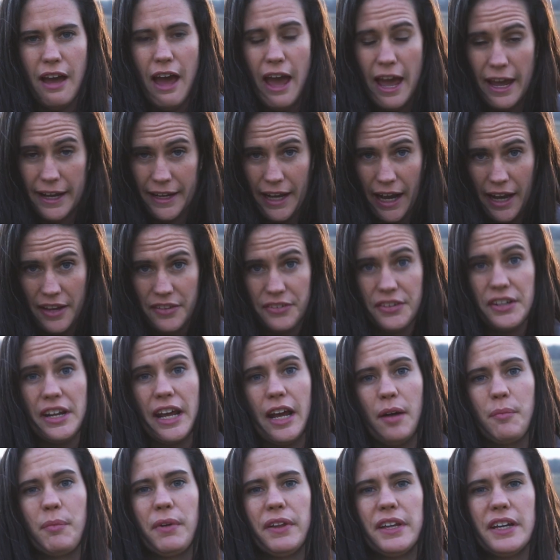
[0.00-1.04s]
Hey guys, today
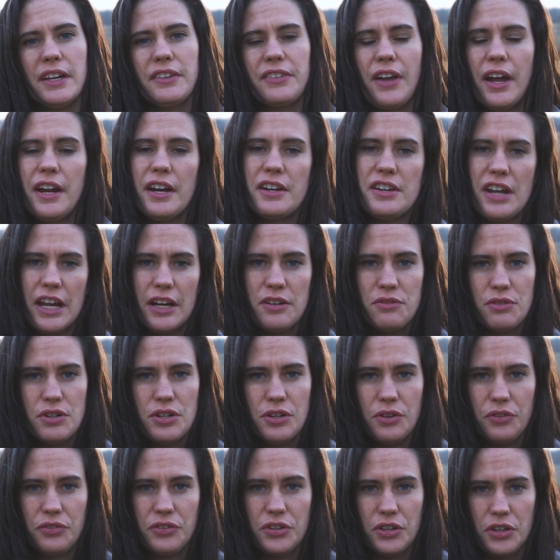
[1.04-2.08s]
I'm really excited to
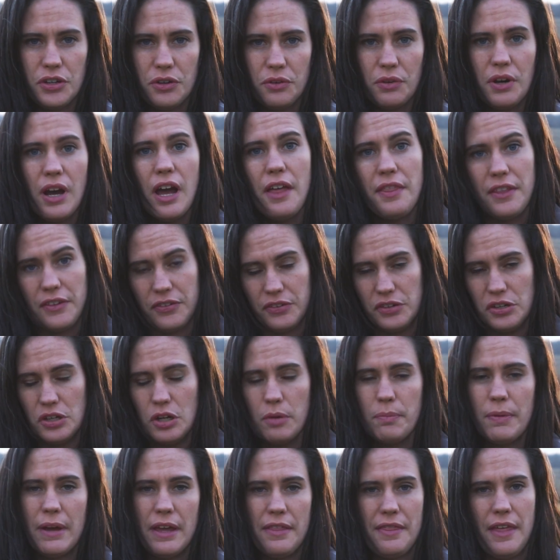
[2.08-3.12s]
introduce to you this
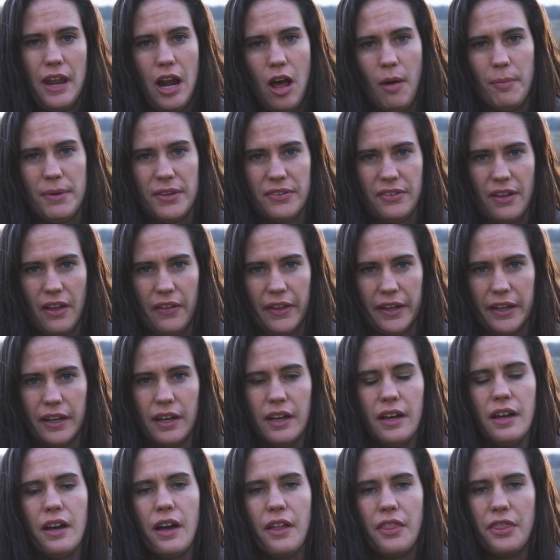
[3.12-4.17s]
new bit that I'll be selling.
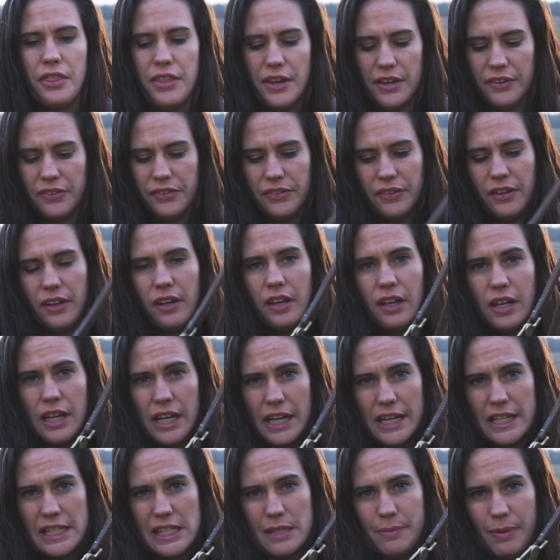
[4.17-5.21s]
This
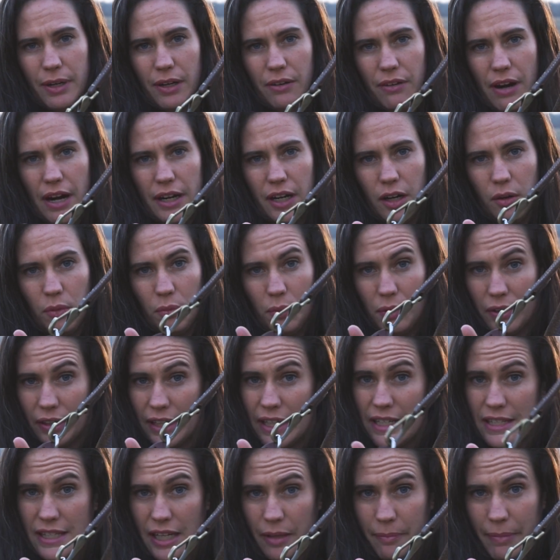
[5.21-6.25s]
is the McGregor
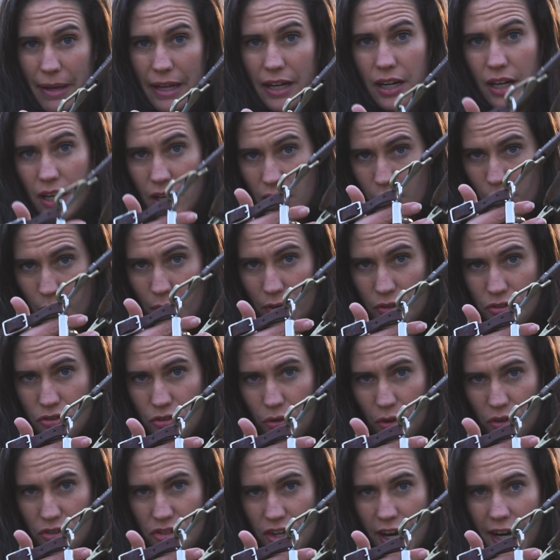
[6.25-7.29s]
Releasing Bit with
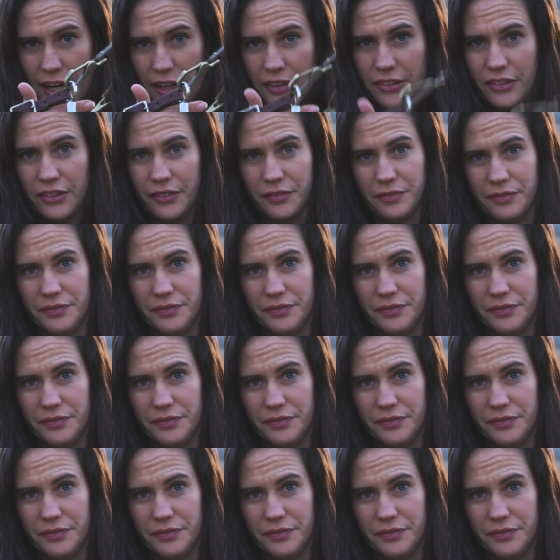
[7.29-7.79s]
short shanks.